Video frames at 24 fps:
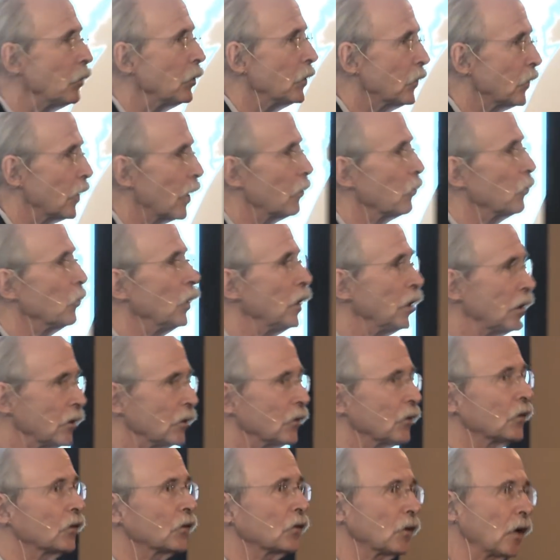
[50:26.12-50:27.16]
would say
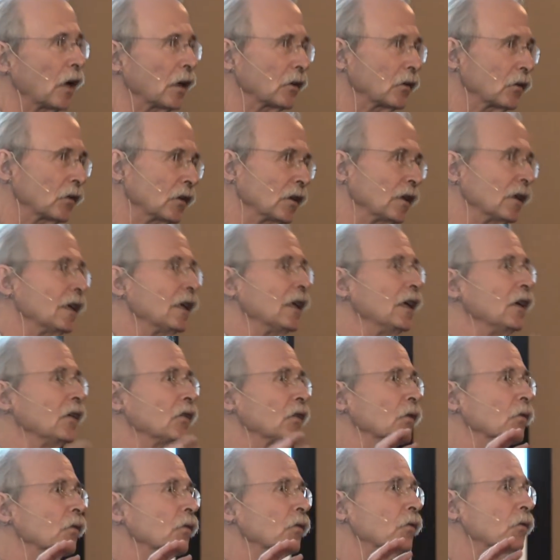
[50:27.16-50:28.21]
Reconstruction is
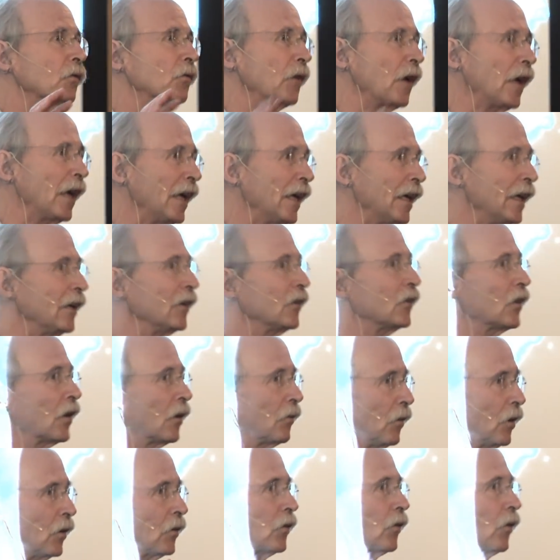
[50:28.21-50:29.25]
a phase
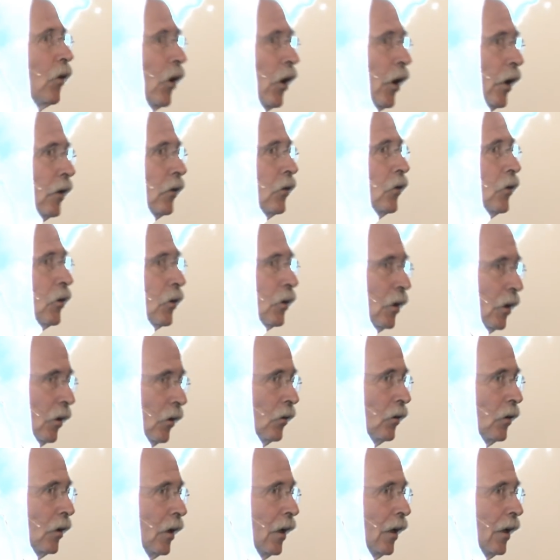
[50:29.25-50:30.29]
of this larger Gilded